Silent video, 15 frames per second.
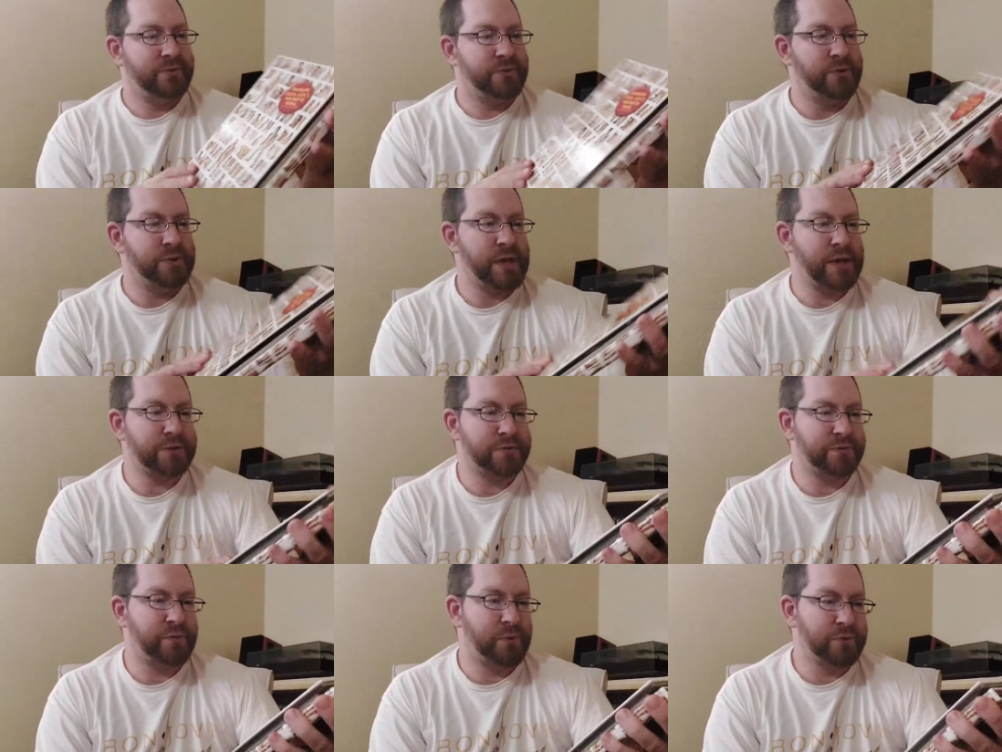
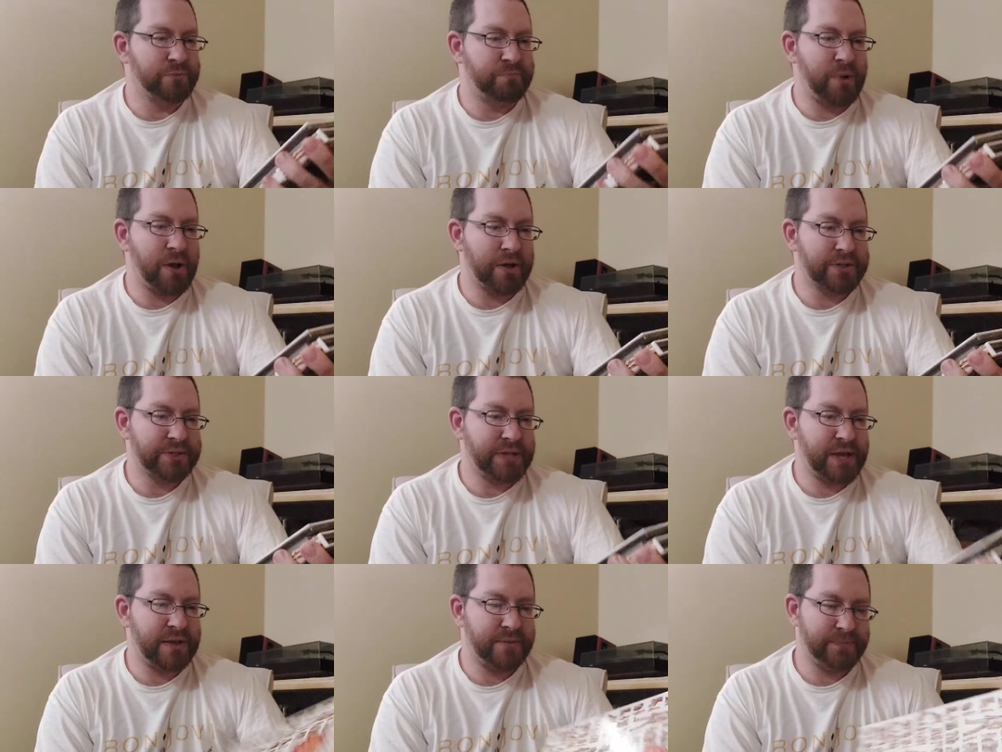2004 box
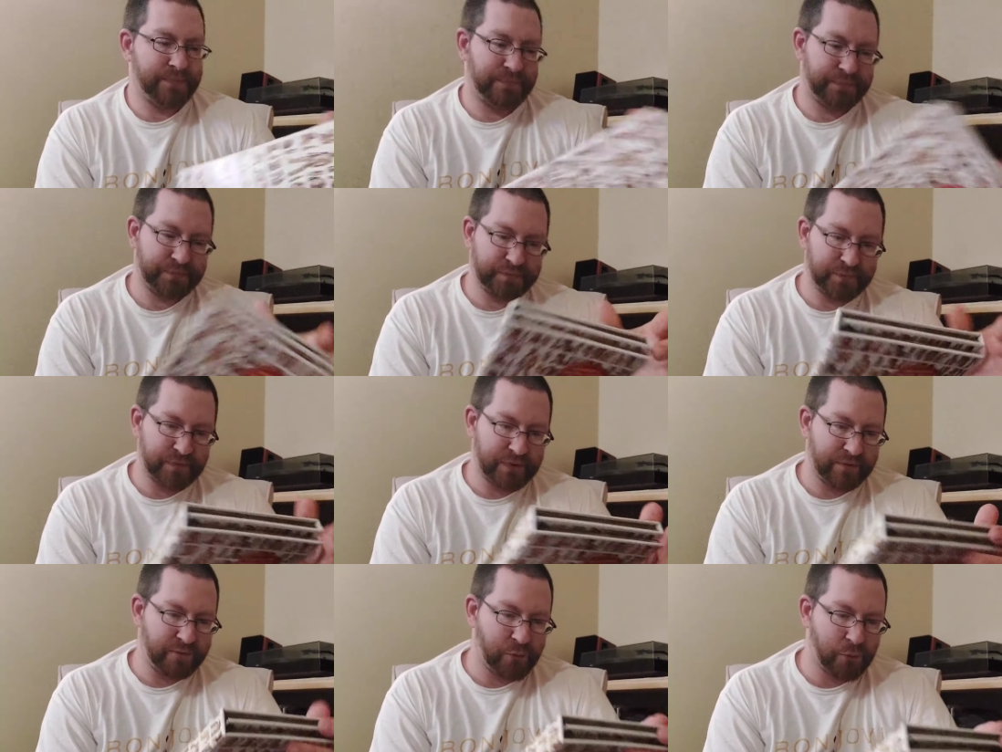set,
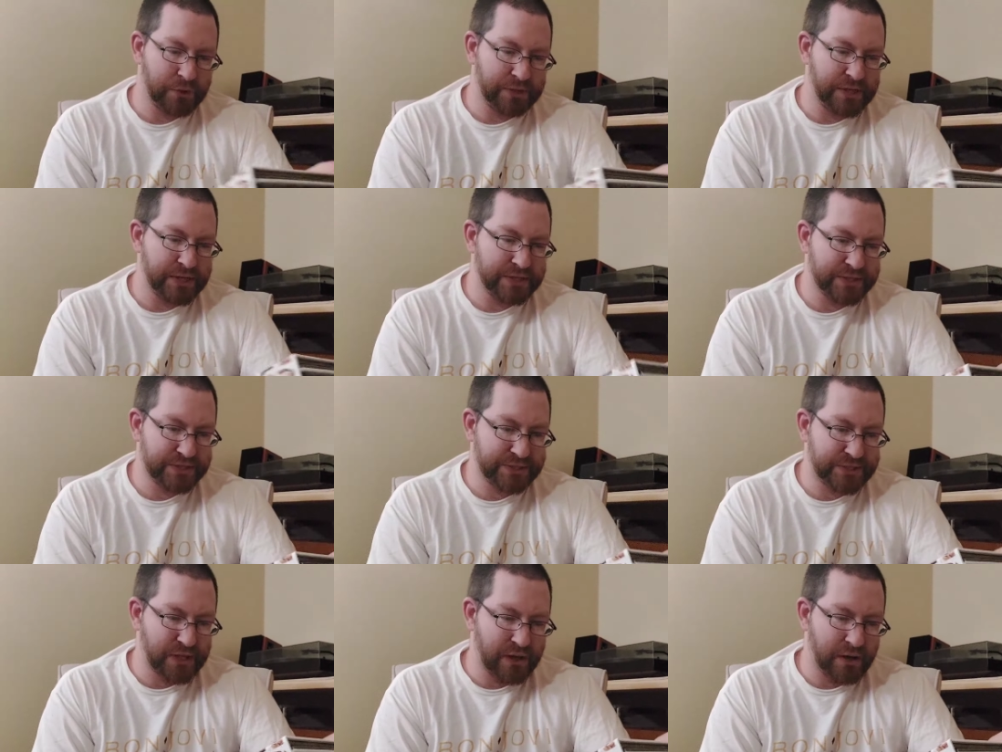four
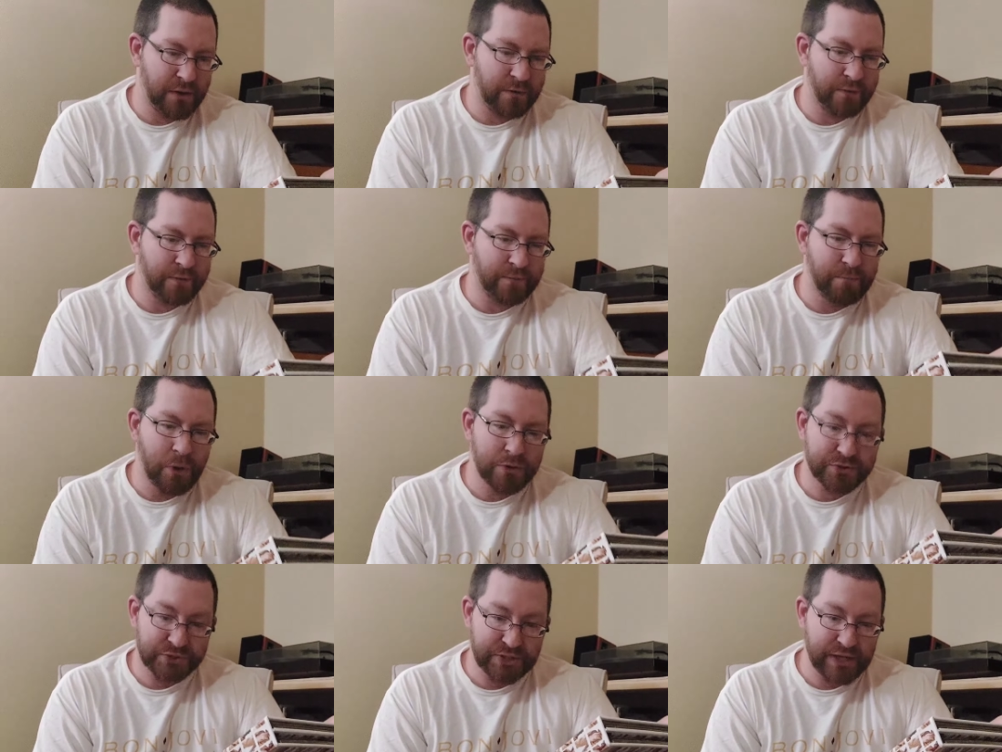discs of
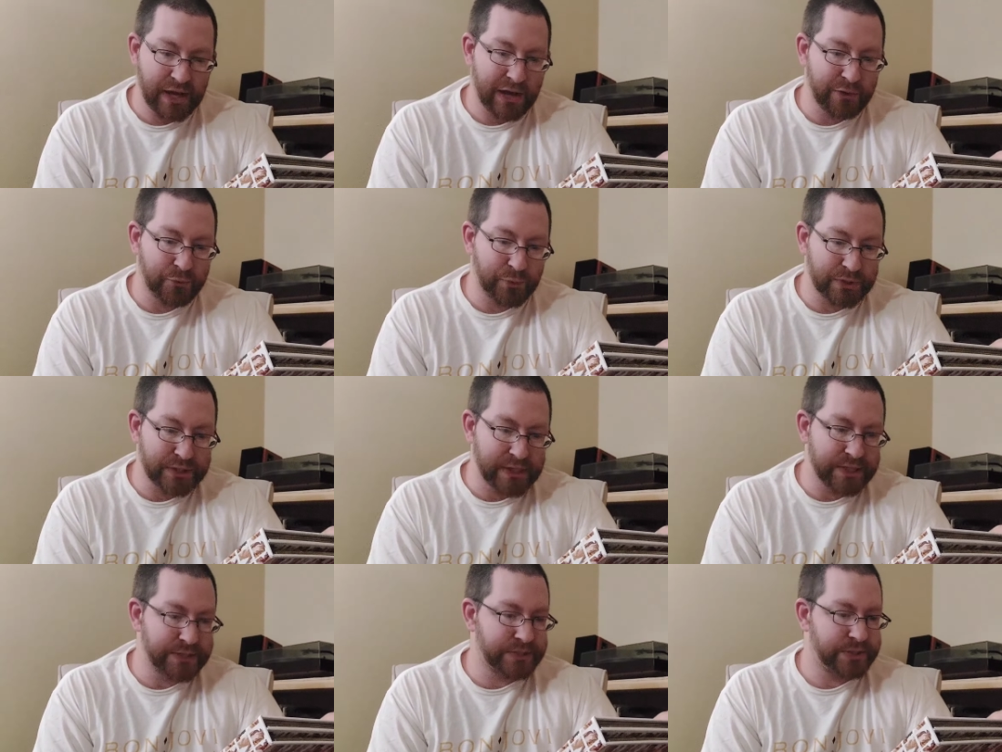mostly
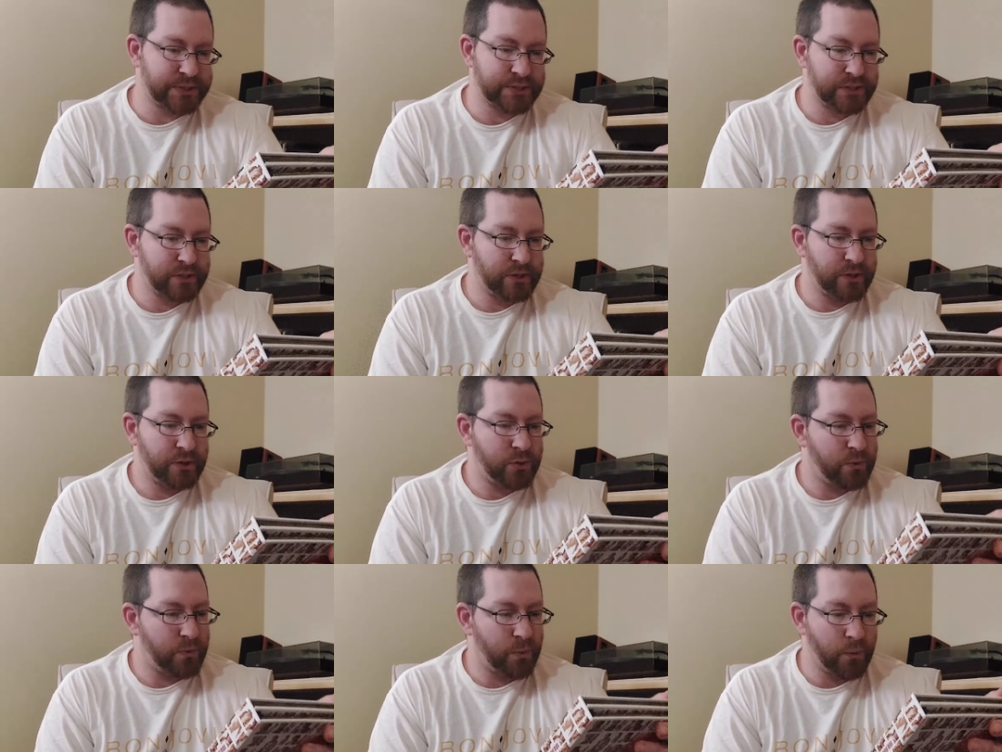unreleased
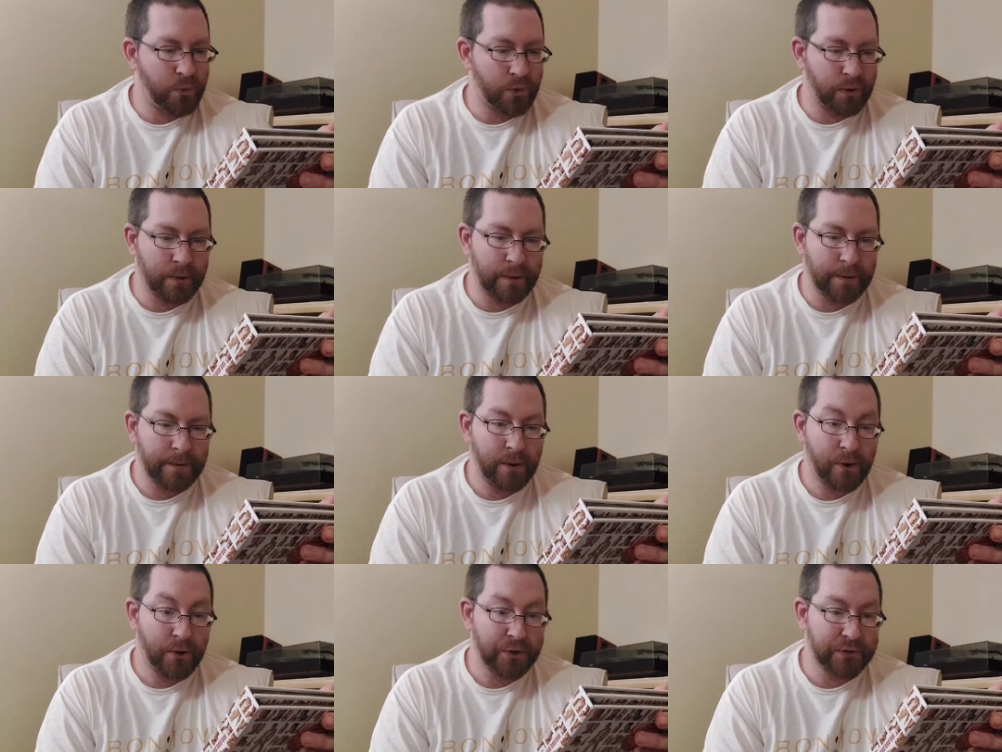or
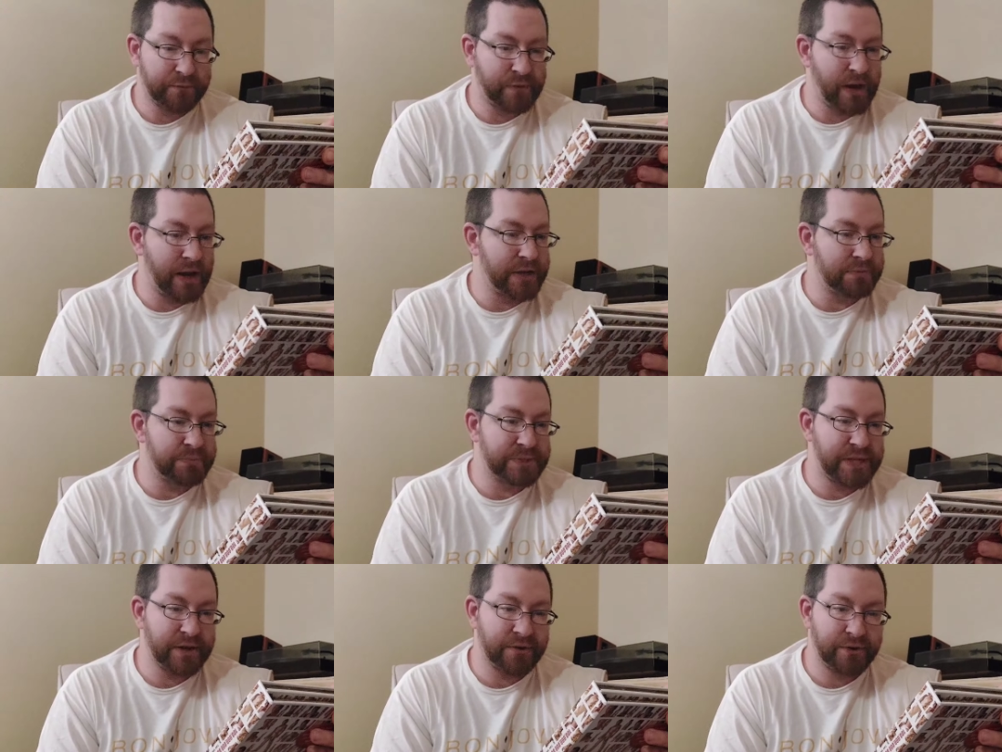hard to find
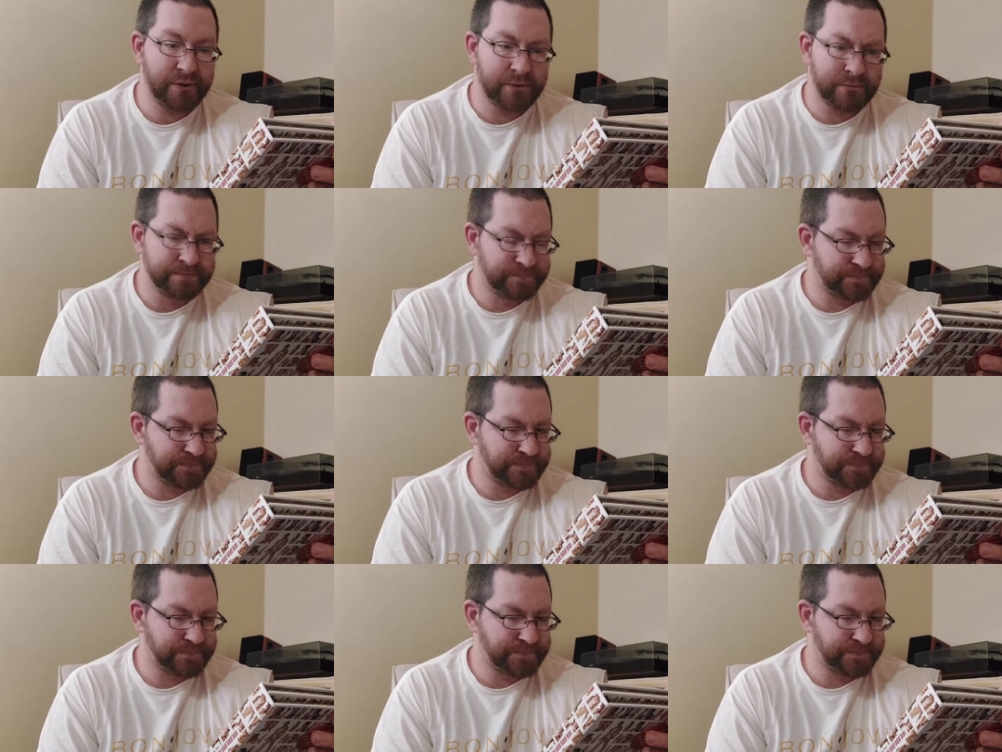material.